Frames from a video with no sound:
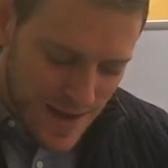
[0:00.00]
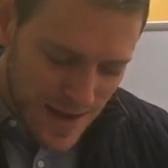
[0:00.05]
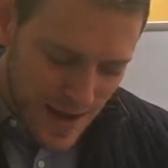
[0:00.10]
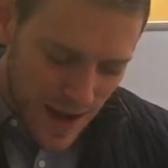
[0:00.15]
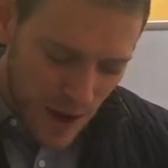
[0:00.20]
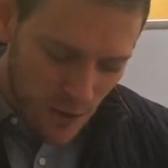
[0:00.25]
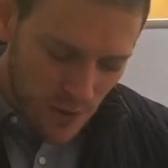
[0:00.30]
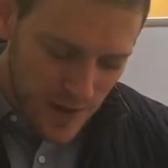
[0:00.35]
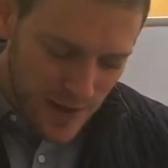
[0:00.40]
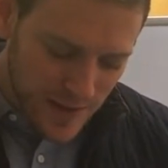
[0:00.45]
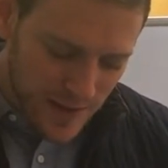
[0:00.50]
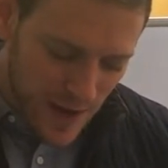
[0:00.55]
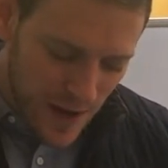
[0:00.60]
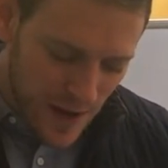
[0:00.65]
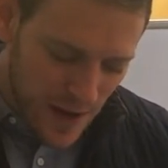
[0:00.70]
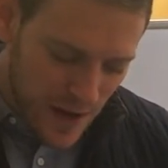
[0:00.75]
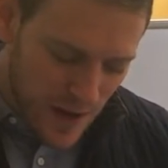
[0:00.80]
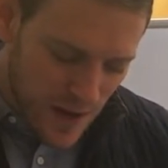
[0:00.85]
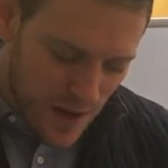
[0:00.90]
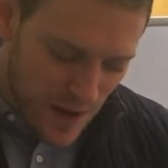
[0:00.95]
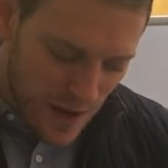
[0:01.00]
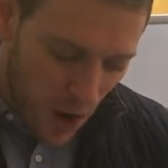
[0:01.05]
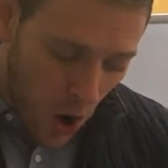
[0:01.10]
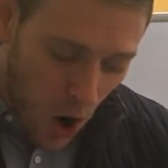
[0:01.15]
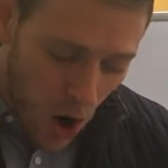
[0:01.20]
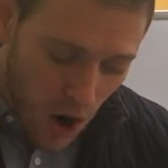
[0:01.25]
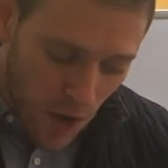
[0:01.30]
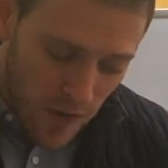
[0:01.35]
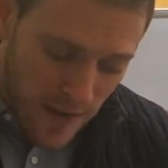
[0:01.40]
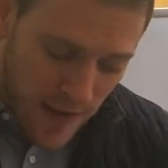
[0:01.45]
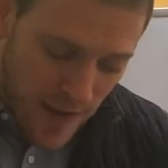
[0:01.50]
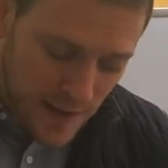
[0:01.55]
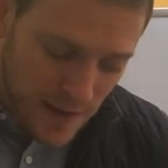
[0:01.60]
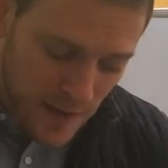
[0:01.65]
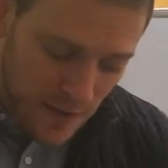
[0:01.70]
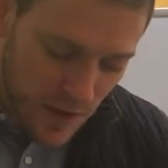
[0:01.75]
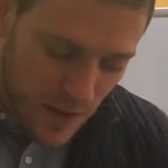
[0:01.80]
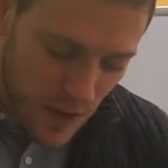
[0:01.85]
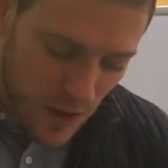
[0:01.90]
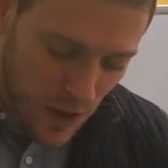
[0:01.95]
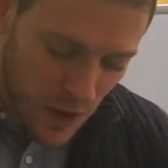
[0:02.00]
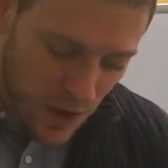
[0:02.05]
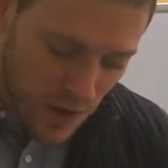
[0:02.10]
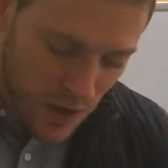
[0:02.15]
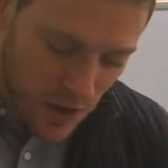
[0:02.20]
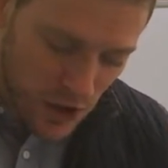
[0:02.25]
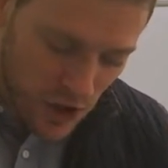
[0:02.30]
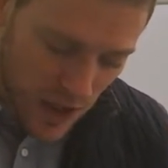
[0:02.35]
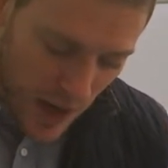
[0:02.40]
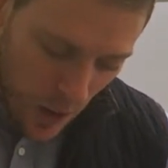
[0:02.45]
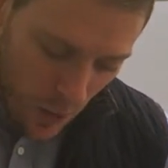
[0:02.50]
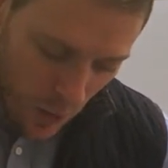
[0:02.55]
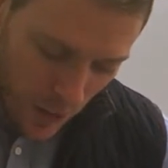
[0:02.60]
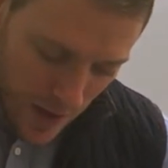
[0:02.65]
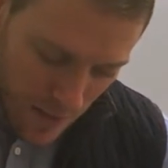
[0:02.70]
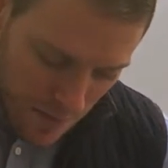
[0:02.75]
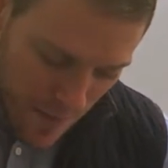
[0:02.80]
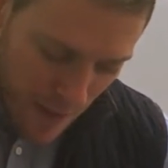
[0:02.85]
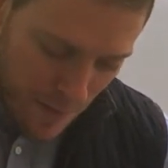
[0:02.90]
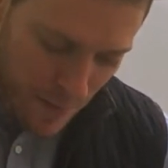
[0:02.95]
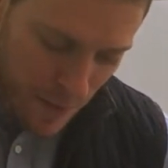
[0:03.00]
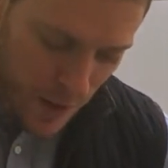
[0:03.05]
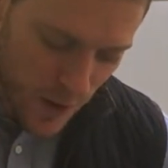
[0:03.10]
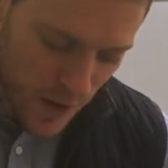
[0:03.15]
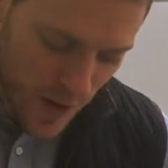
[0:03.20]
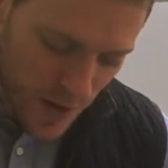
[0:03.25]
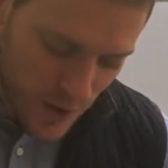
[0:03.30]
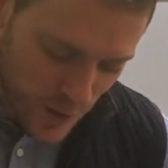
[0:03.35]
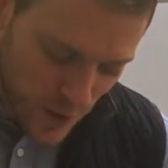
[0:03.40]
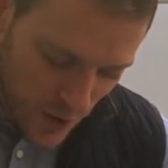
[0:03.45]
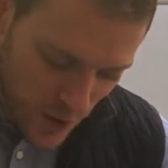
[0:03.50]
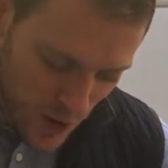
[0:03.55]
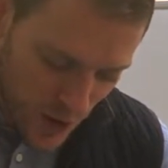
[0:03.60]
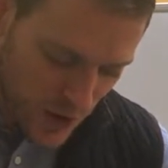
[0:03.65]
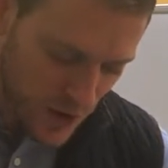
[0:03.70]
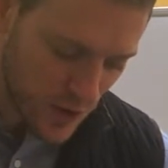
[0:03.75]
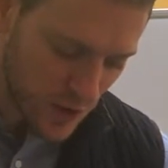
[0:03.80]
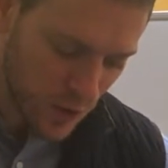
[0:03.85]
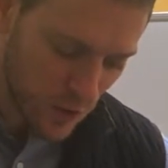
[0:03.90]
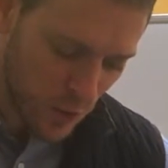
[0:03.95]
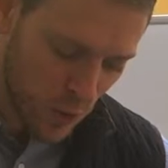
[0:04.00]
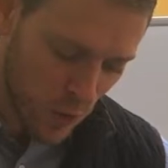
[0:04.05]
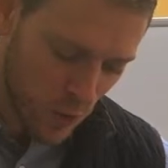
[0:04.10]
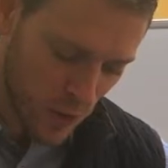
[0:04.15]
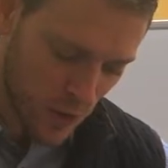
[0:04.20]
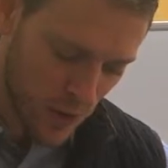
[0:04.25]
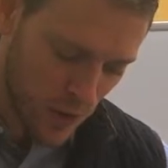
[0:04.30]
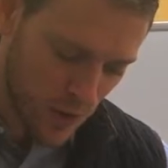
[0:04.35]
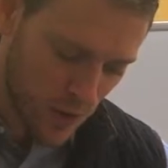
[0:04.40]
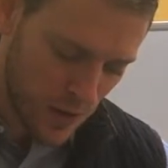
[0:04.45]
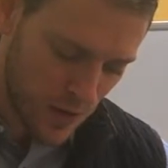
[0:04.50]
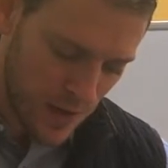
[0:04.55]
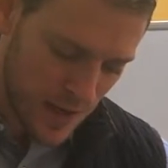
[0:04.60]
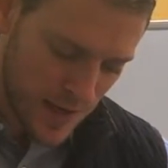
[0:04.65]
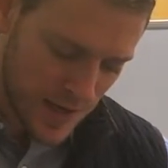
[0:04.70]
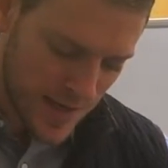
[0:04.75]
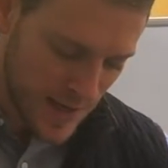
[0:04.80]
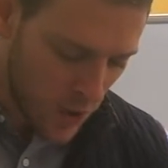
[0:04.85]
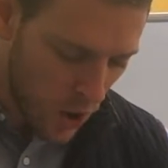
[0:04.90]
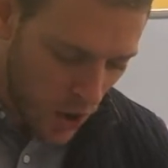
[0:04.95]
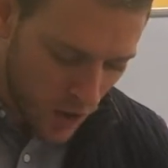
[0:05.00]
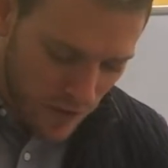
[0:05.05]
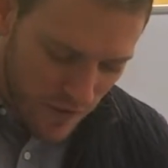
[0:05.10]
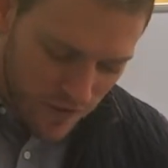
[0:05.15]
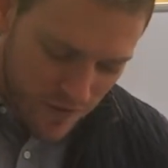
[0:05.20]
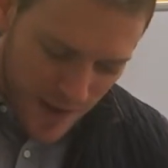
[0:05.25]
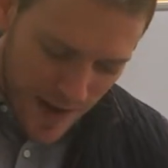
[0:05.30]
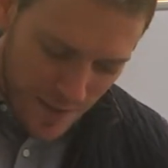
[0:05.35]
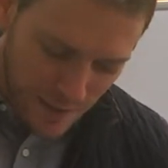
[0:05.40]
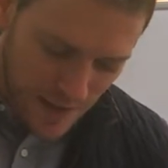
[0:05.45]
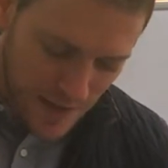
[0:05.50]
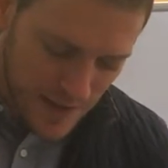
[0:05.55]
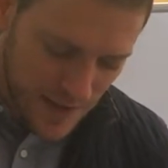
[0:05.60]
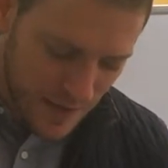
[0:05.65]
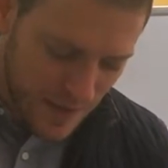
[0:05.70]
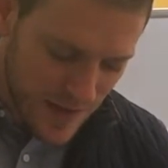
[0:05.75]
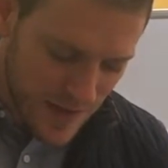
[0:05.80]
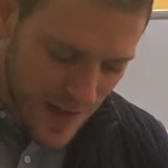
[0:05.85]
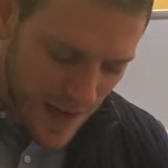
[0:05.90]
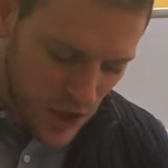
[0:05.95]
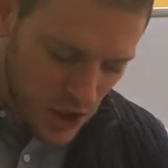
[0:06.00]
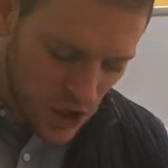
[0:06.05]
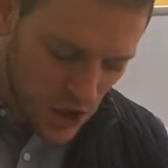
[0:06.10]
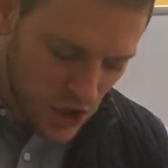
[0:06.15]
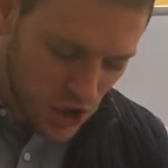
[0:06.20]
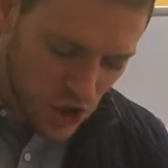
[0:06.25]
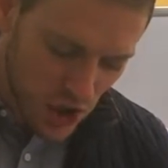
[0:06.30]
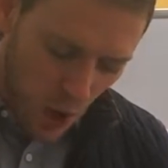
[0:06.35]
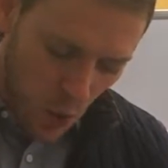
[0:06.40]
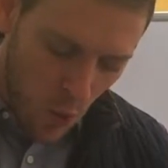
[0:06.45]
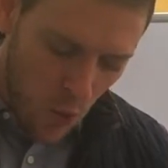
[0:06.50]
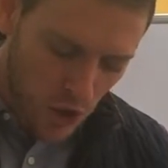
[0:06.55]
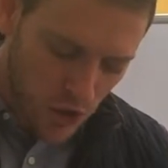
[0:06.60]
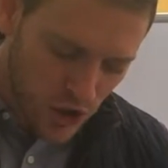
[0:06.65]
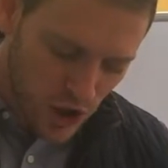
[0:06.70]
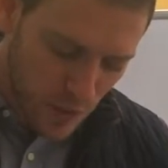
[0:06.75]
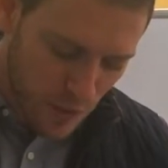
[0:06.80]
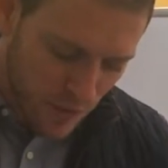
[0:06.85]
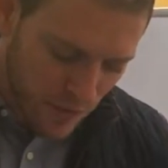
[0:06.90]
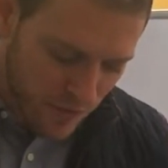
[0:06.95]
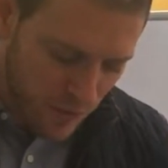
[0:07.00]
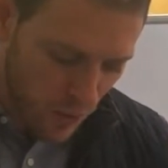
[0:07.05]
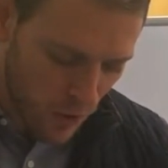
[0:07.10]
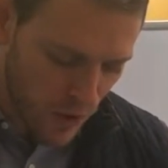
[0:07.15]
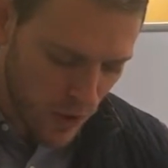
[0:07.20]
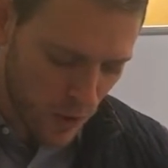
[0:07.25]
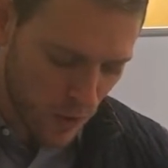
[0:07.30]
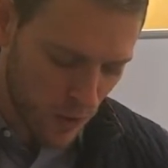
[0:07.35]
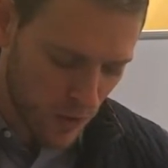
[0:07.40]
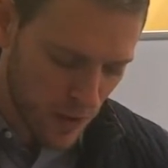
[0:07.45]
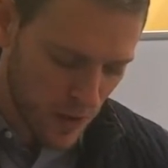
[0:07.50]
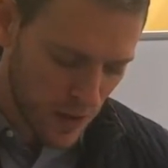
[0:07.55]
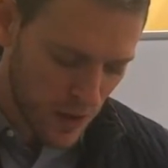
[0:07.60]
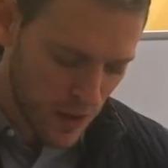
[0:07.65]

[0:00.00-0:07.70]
It reads, "All the ends of the earth shall remember and turn to the Lord, and all the families of the nation shall worship before you.